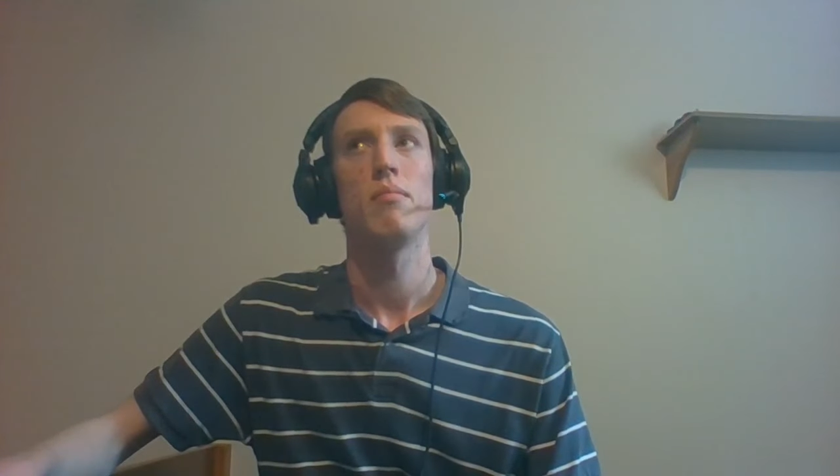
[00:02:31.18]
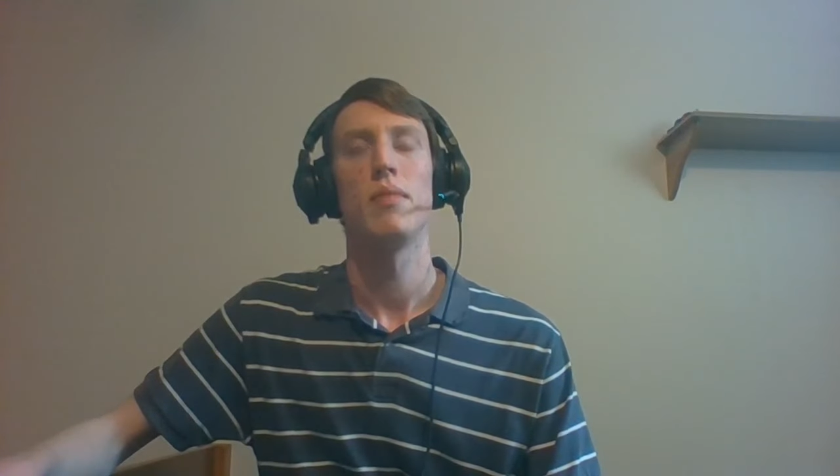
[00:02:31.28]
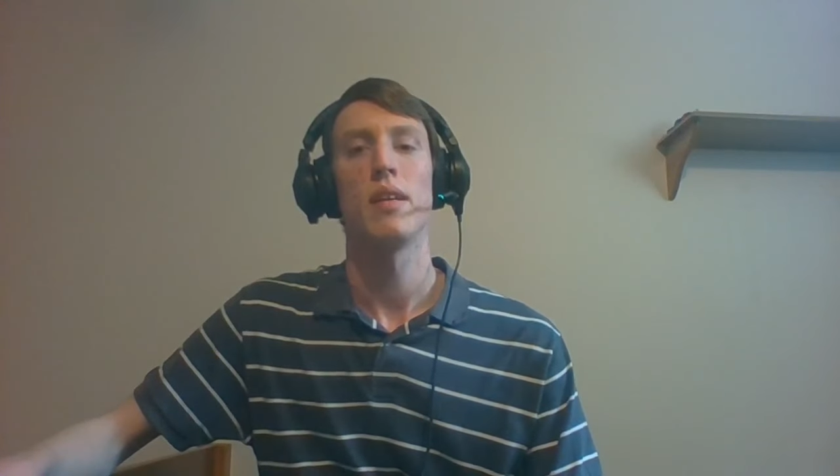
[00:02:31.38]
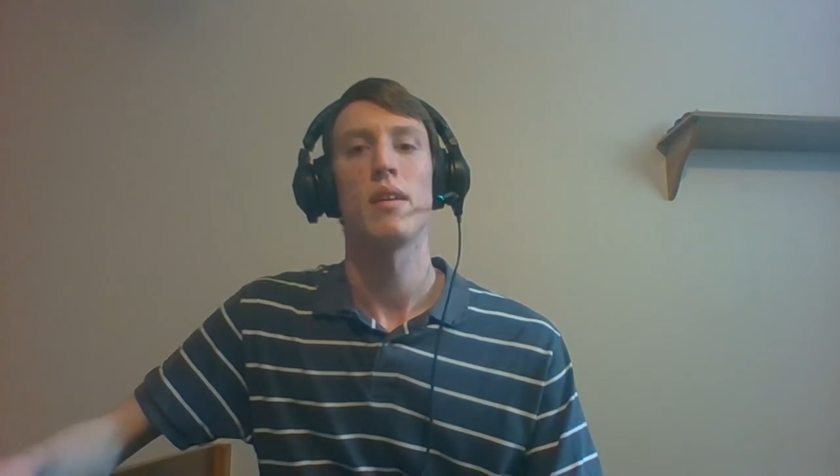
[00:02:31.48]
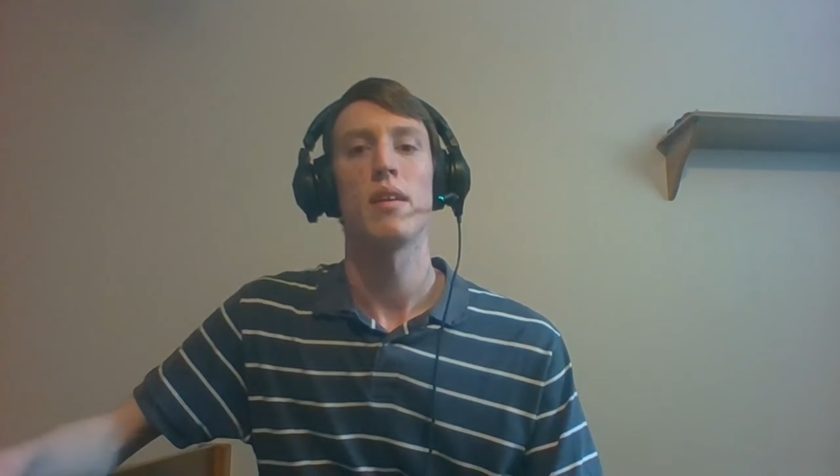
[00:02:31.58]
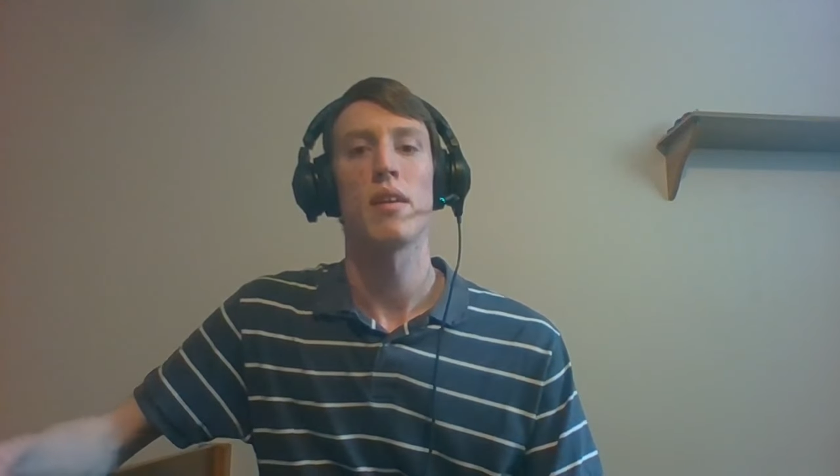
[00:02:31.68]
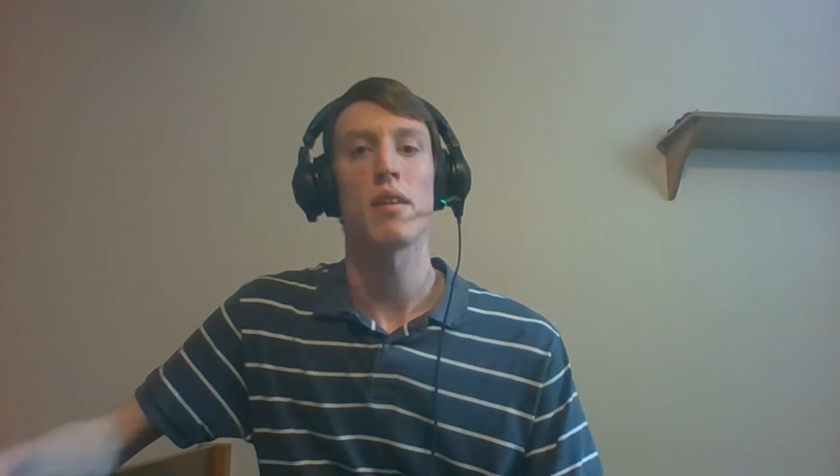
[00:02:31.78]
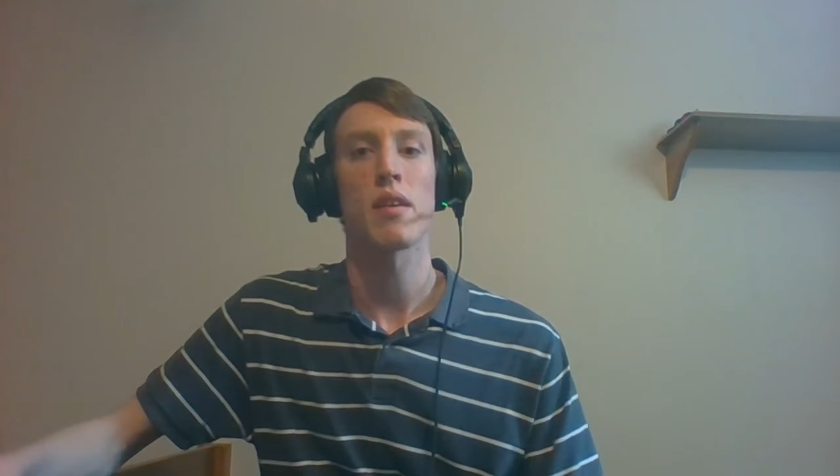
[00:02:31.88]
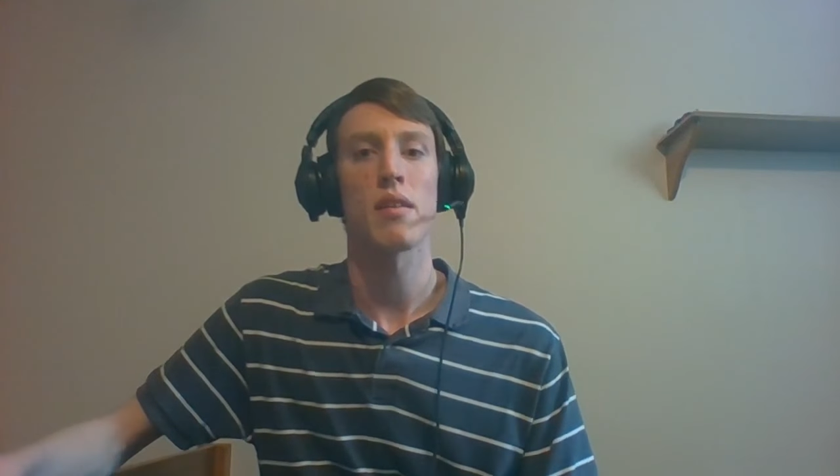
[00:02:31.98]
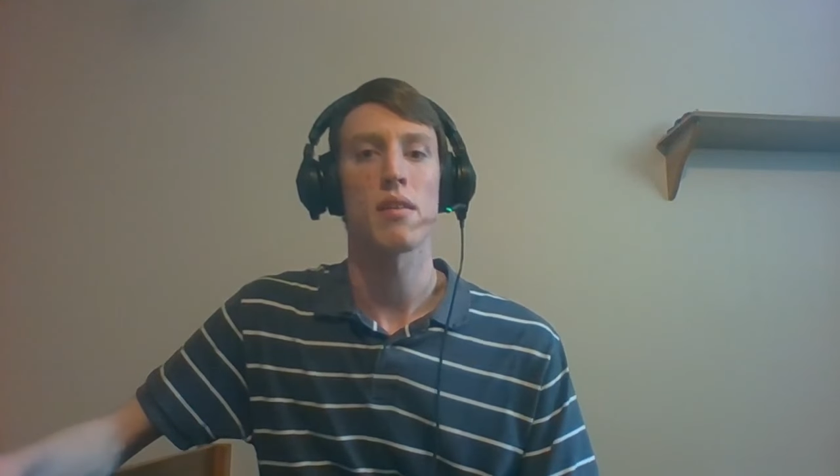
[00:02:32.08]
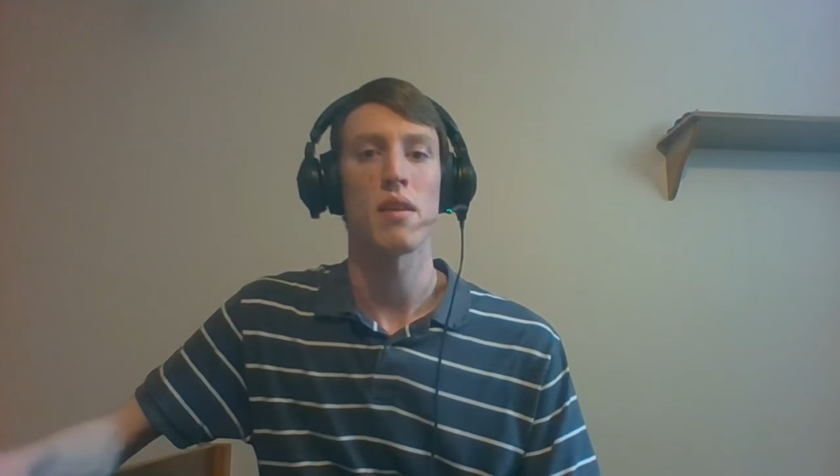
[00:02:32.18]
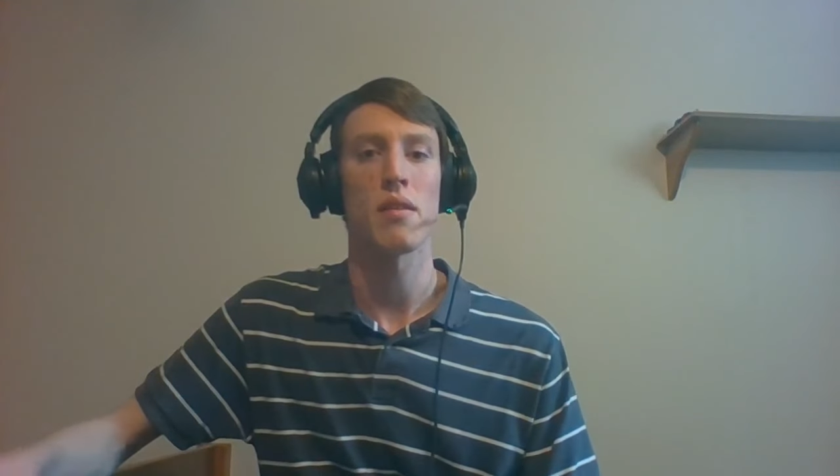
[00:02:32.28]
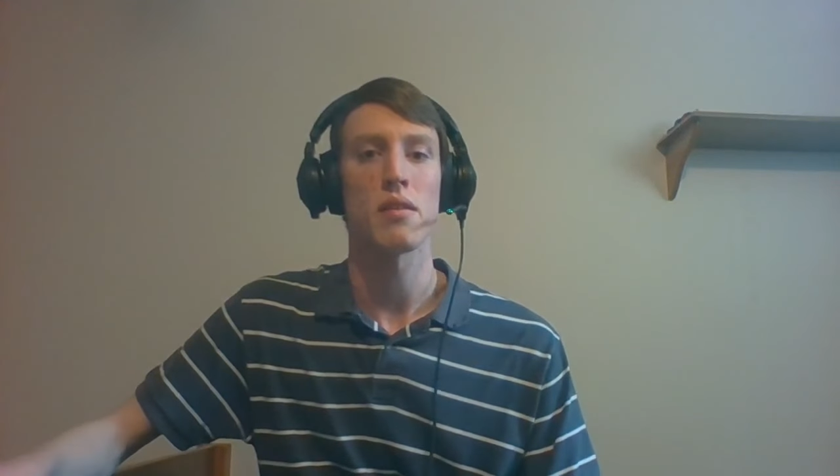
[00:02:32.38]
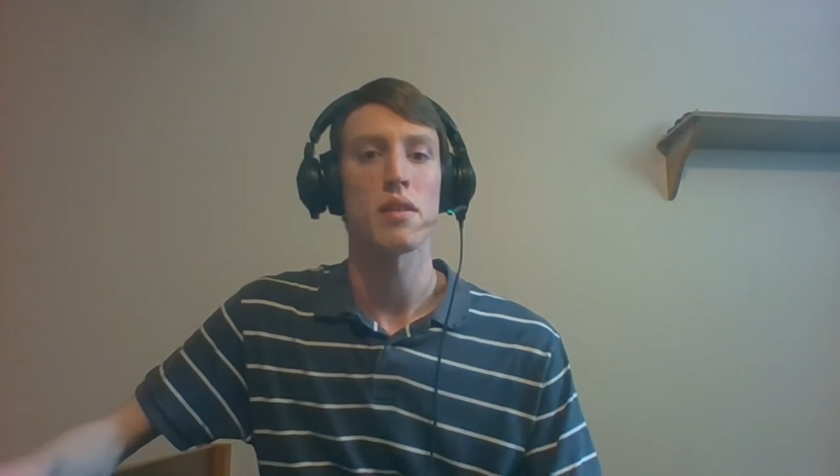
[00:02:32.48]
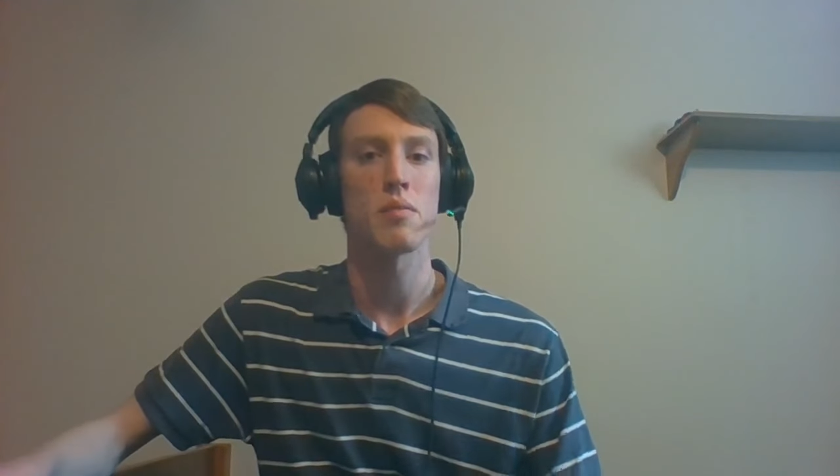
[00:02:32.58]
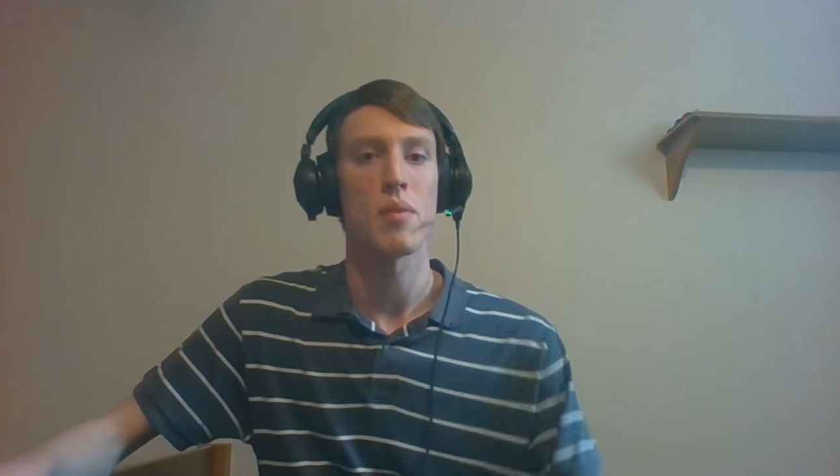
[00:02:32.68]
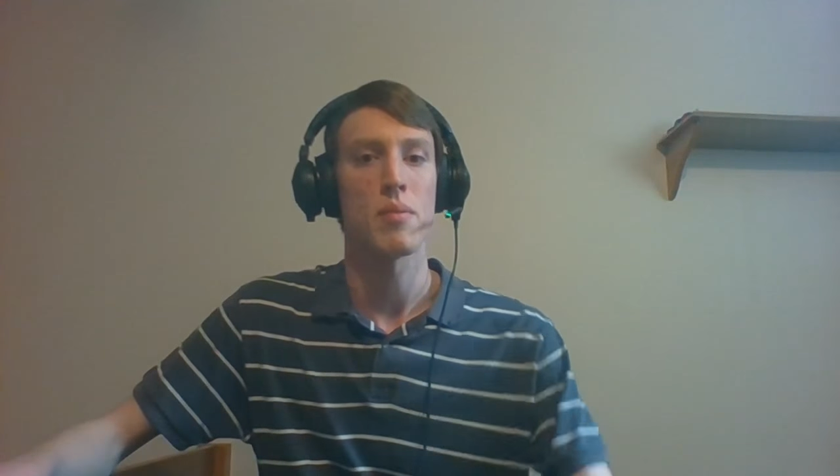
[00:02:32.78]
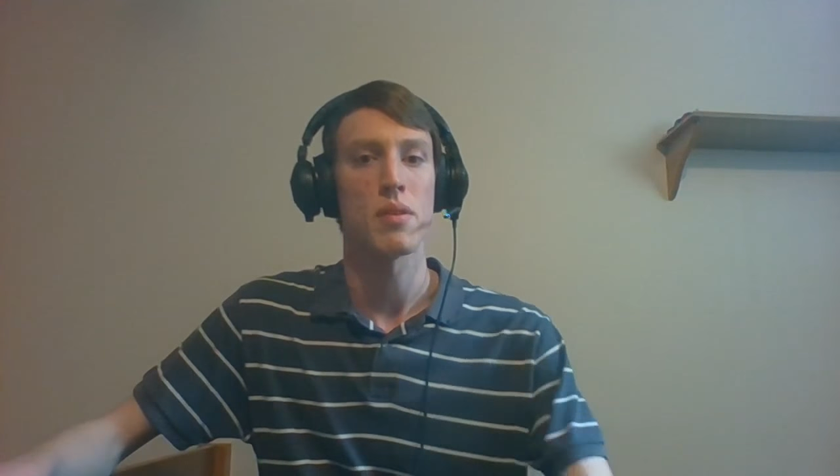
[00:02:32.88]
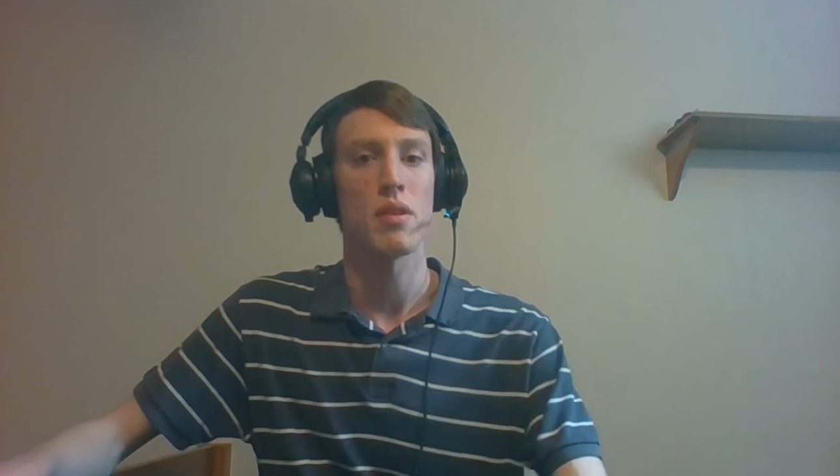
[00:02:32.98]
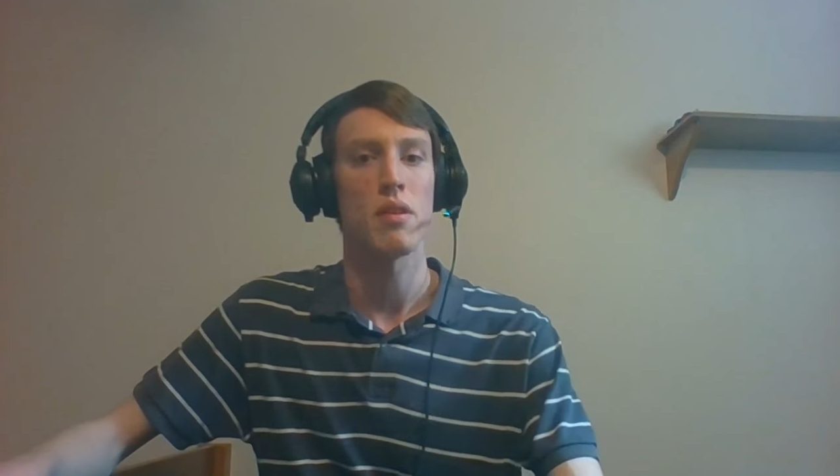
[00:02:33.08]
Nah, I think that's pretty
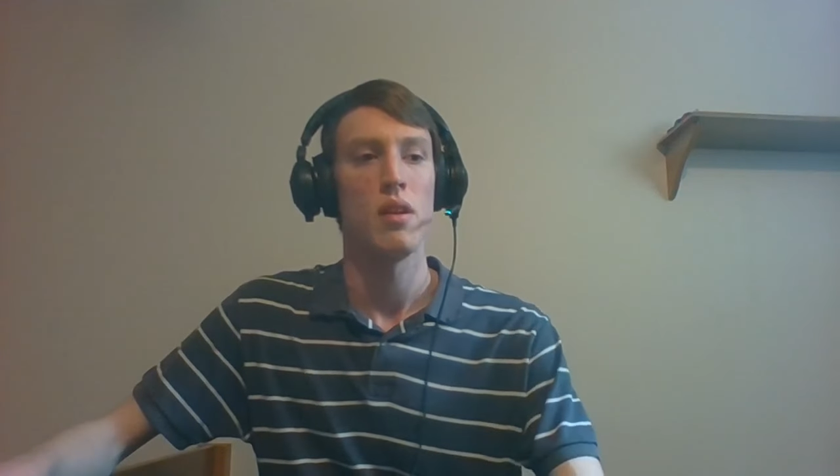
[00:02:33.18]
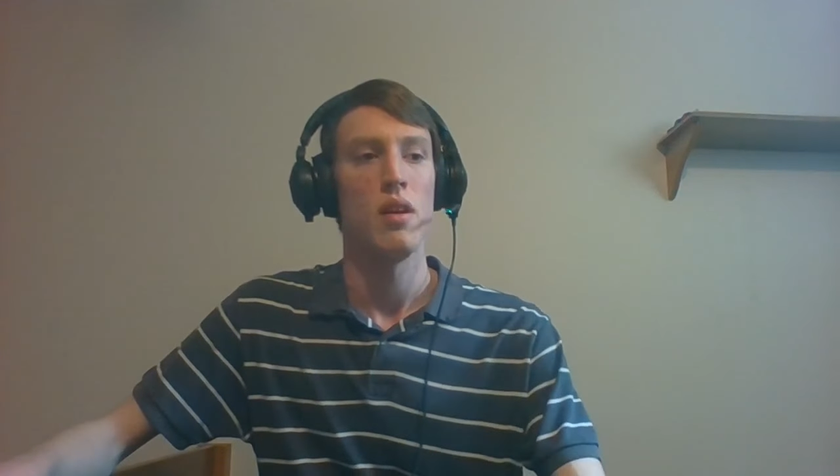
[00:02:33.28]
much it.